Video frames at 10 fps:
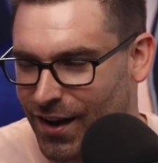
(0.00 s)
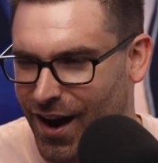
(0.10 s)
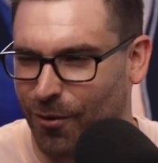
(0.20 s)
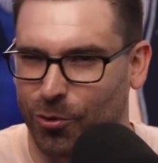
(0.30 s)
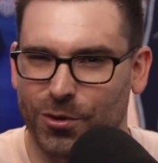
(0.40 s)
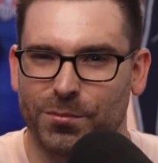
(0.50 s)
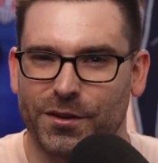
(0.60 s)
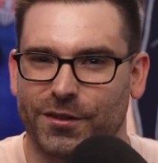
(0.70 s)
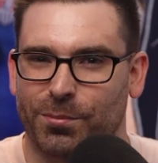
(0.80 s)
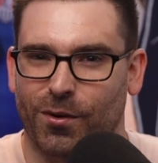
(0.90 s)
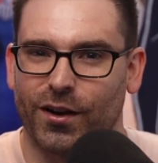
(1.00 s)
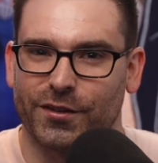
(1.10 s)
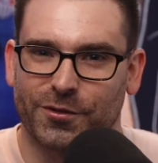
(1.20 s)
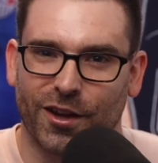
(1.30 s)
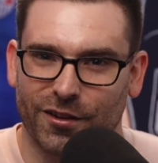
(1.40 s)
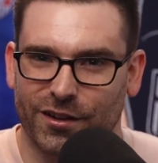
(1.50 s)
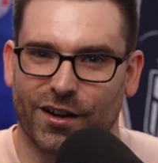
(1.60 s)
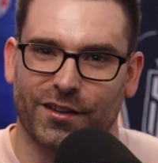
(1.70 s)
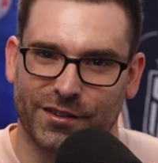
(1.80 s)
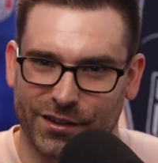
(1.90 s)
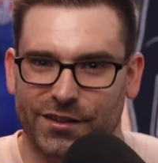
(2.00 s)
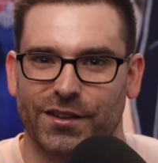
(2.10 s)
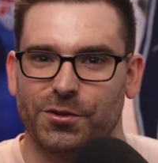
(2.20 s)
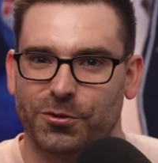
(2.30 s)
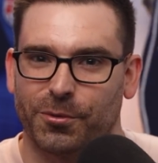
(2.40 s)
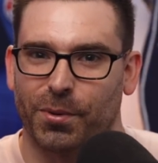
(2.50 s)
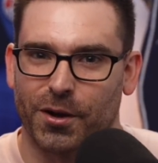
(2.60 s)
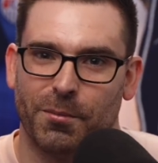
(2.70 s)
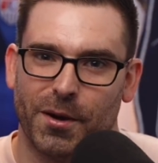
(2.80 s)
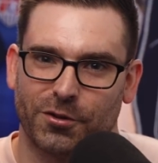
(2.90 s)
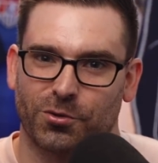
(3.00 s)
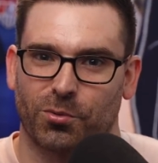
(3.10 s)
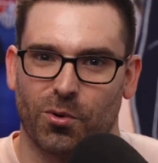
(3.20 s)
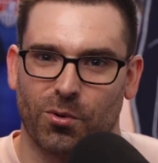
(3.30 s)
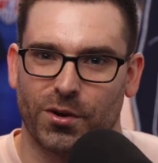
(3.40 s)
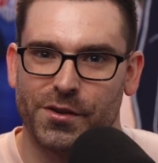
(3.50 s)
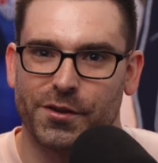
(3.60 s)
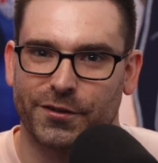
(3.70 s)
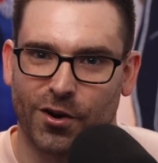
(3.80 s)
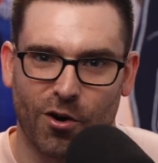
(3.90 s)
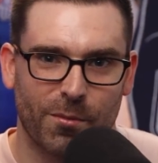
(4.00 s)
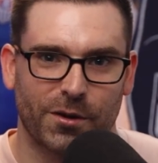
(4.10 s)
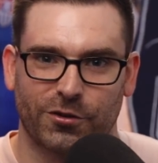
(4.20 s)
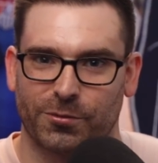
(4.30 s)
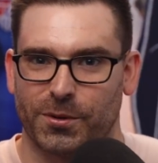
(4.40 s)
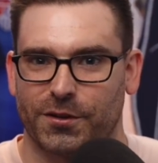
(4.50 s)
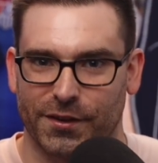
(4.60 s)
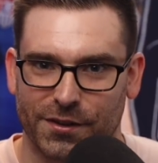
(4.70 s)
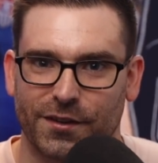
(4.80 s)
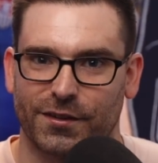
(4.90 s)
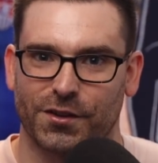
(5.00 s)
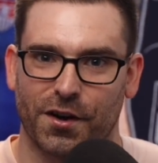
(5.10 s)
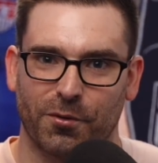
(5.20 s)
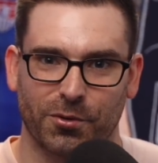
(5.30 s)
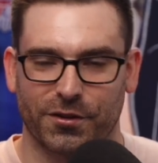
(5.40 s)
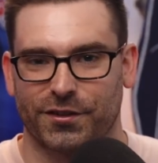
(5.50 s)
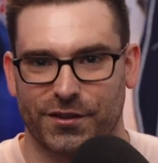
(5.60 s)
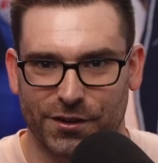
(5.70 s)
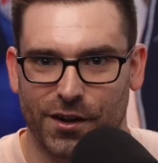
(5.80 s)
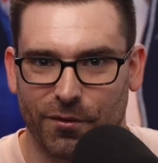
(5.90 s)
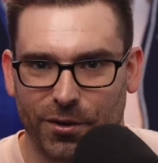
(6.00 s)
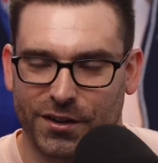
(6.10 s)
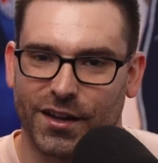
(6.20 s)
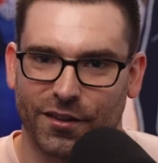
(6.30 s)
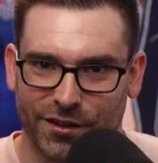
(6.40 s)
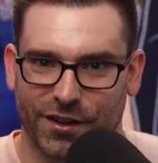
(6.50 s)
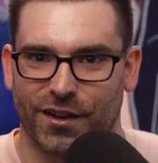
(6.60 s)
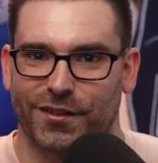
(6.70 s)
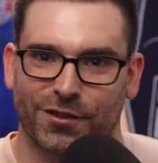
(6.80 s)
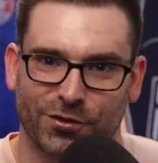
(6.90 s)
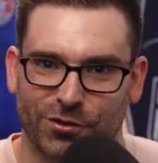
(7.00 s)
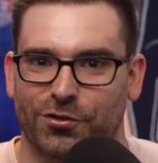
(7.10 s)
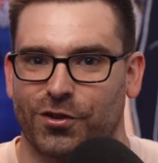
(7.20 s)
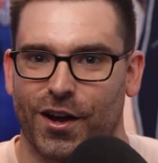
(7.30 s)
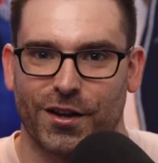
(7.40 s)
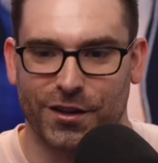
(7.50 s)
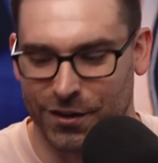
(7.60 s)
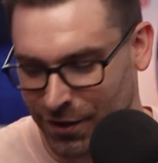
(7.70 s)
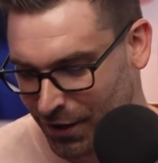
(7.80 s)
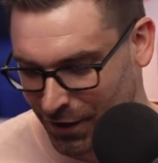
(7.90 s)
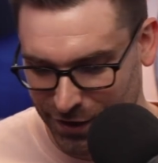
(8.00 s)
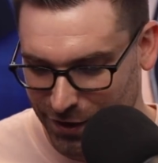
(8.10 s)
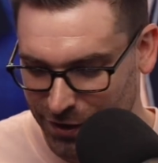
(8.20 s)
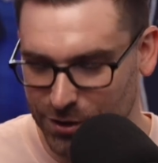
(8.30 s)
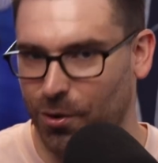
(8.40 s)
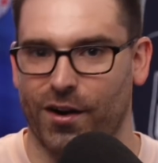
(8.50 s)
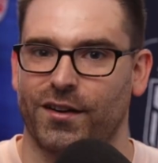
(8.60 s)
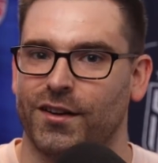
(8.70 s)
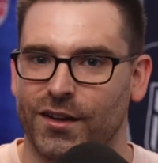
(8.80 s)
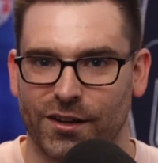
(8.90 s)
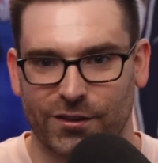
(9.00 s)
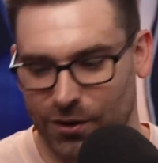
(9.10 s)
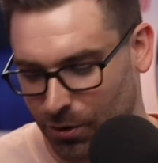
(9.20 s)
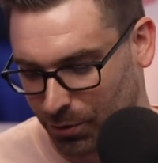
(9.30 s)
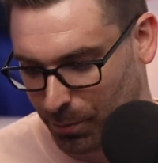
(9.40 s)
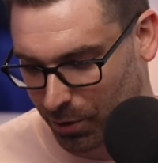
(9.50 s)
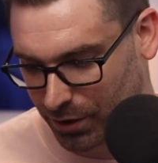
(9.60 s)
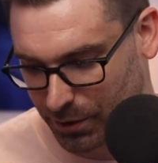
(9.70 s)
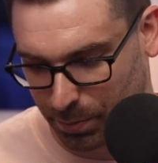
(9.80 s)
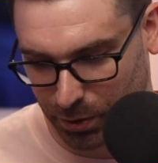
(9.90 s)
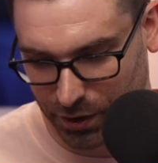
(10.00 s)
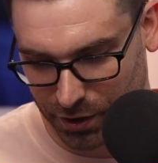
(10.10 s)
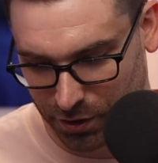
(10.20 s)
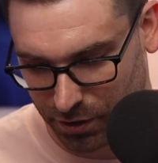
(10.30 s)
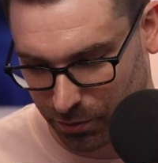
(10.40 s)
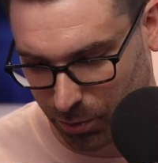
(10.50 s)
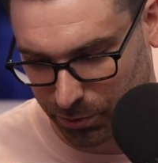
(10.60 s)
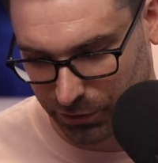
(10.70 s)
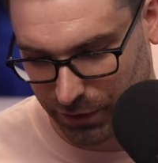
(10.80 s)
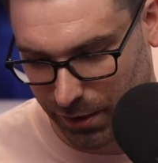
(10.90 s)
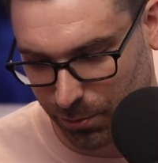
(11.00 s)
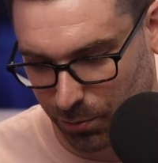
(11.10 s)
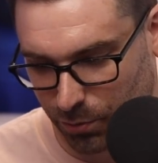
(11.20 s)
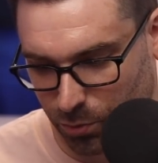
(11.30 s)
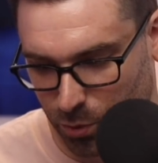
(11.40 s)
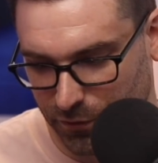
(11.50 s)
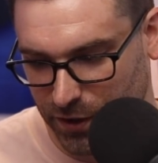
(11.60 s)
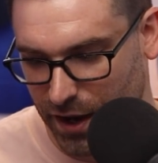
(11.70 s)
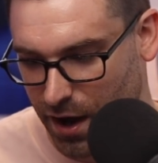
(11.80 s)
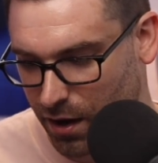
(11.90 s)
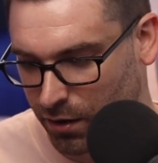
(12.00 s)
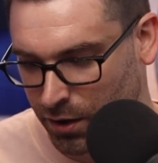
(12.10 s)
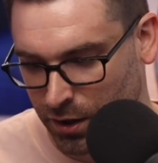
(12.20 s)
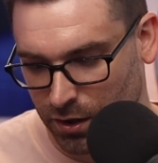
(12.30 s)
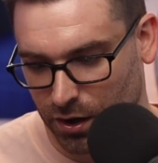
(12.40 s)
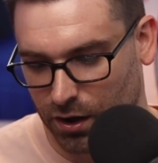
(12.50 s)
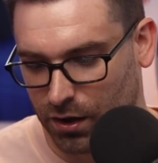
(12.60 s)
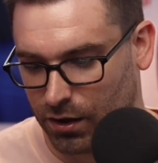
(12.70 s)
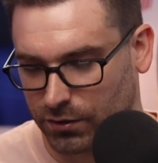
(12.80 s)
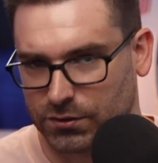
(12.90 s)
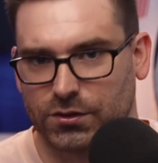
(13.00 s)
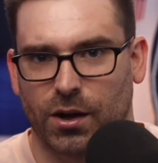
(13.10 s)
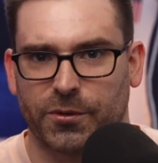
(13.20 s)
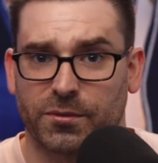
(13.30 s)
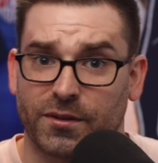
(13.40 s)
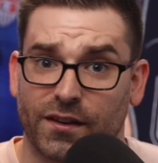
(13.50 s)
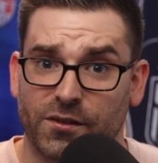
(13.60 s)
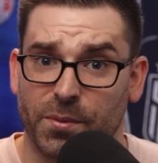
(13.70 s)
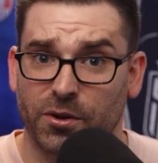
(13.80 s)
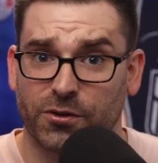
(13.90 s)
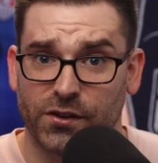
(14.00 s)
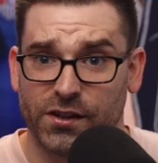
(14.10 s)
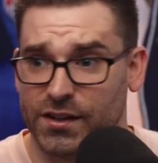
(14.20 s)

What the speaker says: I wouldn't be surprised if Kellen Acosta continues to play a major role in this tournament, just because at this level, this is the level that Kellen Acosta should shine in. Anyway, so the Martinique player, what was his name? Riviere, comes up to take the penalty.